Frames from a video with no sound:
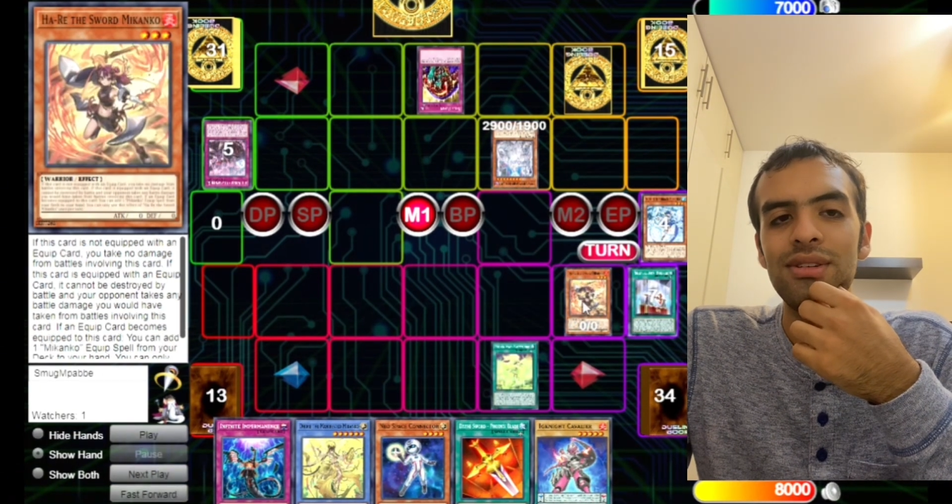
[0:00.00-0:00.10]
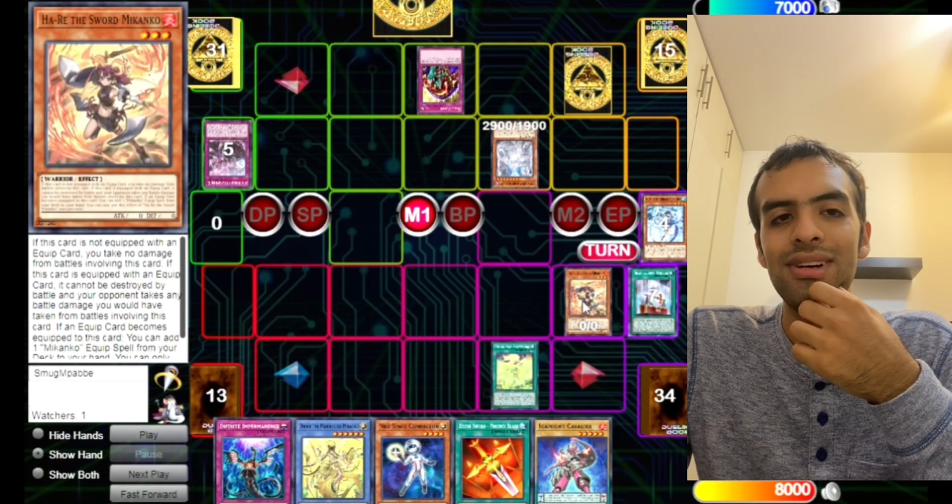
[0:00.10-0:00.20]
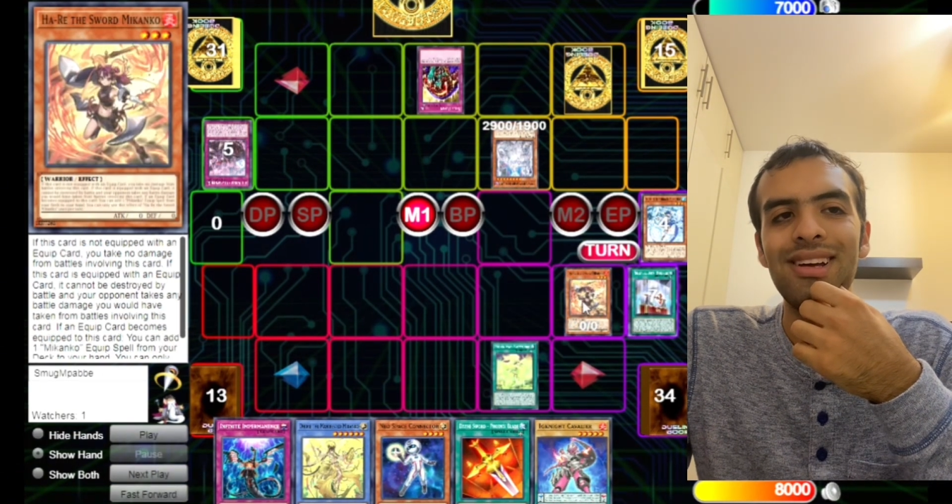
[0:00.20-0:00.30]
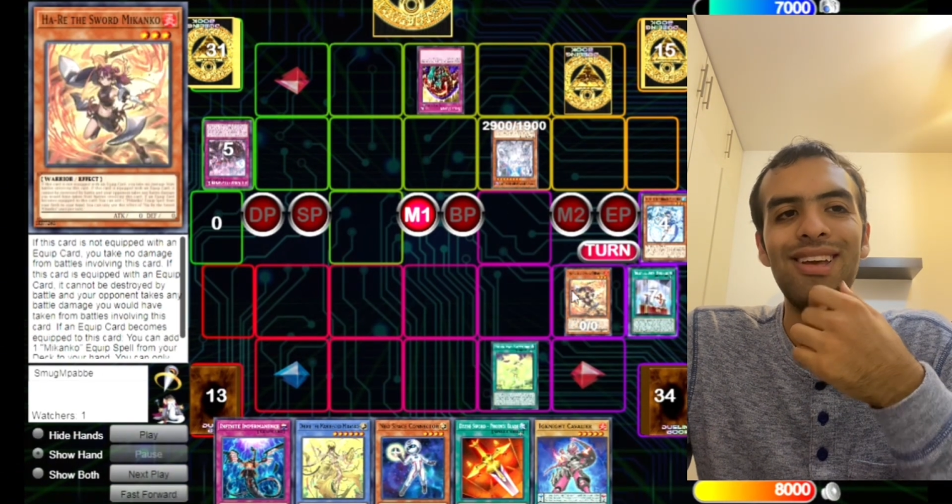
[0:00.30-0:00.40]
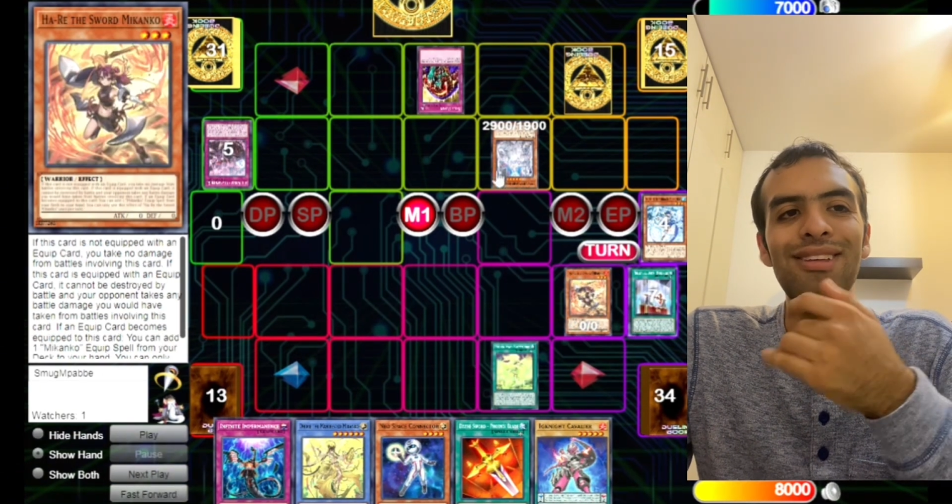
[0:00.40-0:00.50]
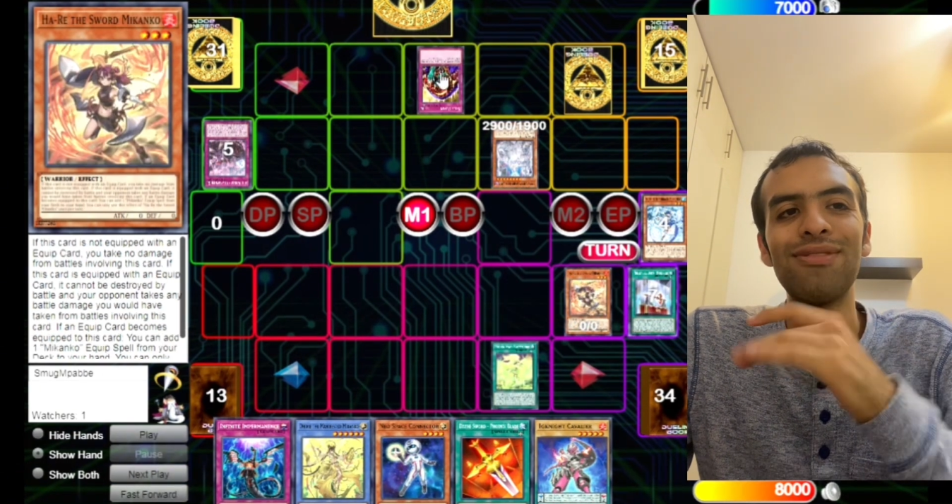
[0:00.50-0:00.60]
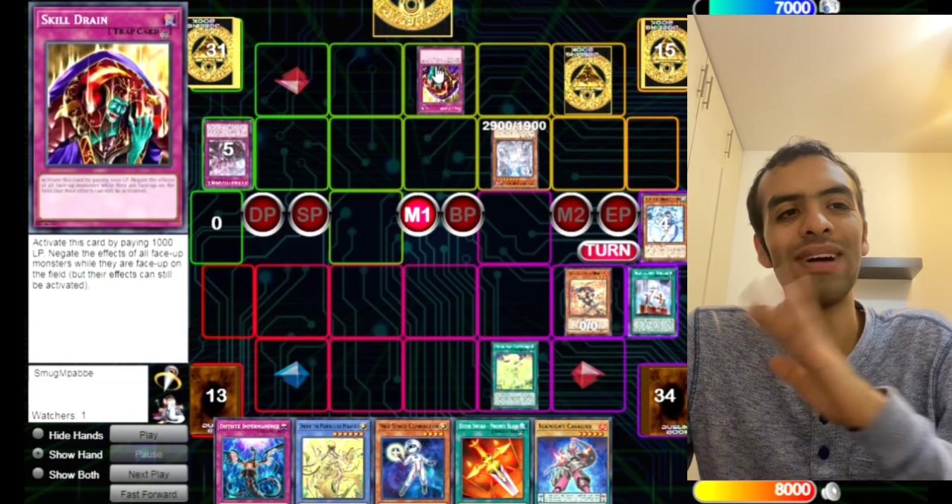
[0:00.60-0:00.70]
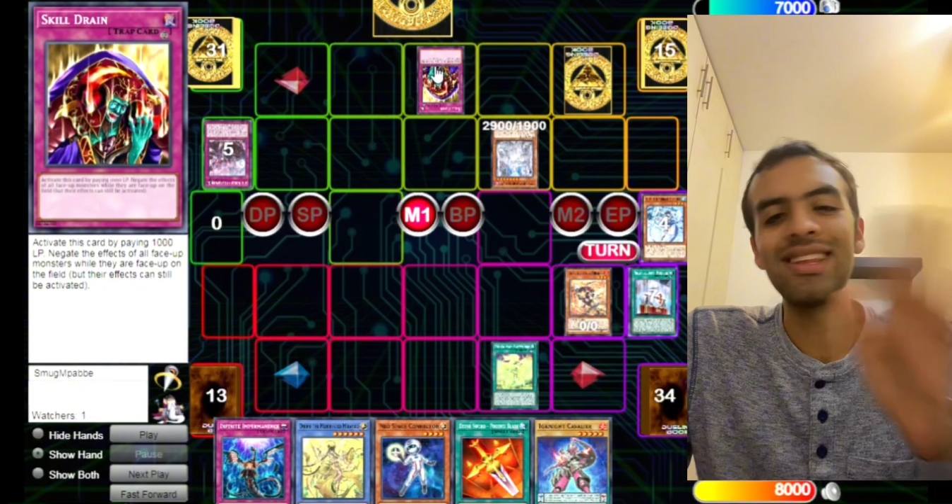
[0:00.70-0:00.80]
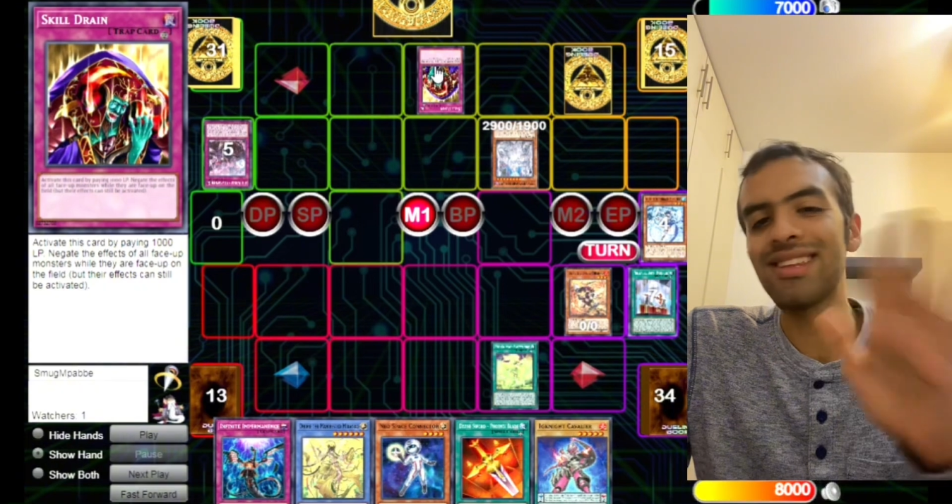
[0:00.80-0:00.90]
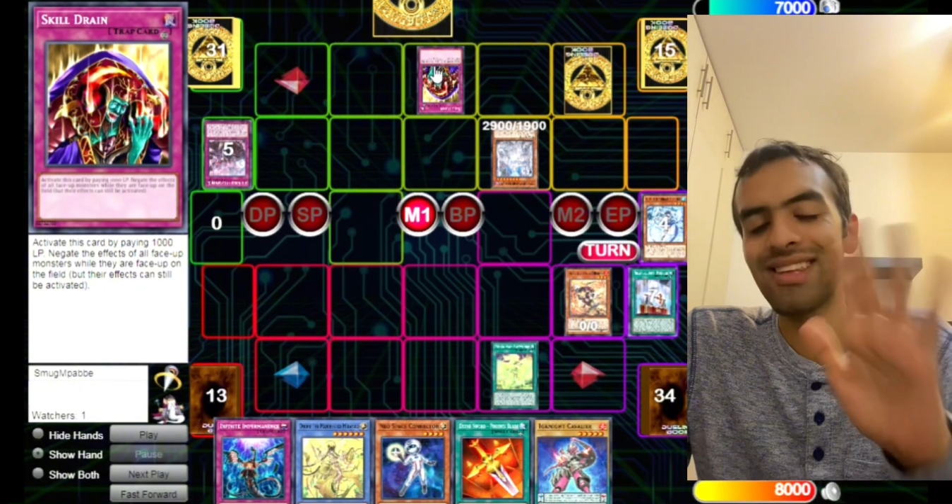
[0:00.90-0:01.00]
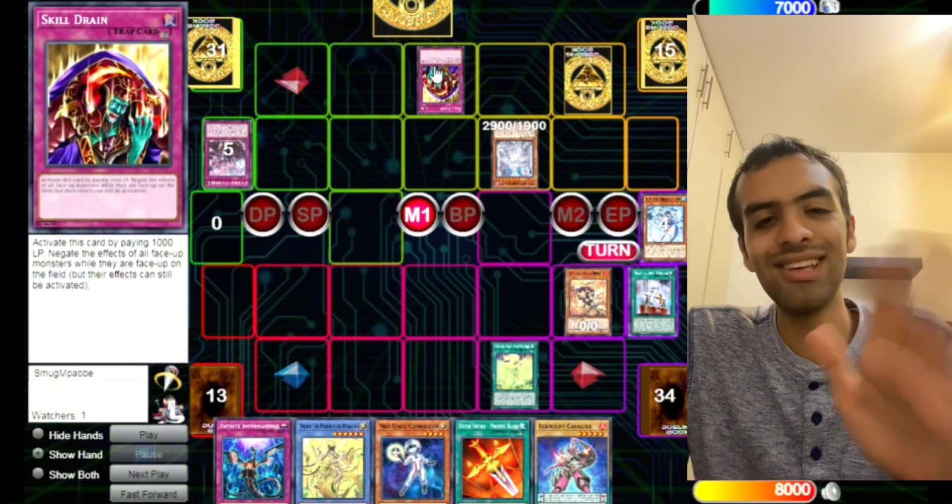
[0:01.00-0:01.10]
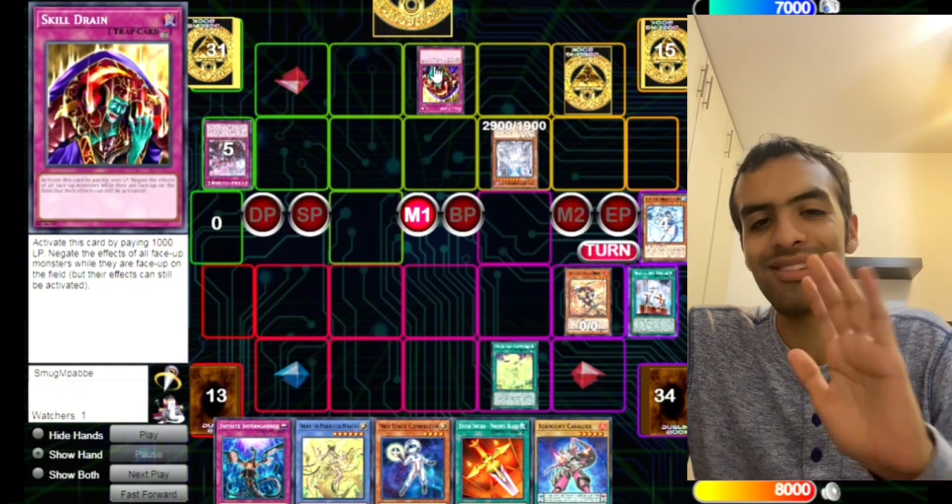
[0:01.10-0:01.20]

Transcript: It's fine that he's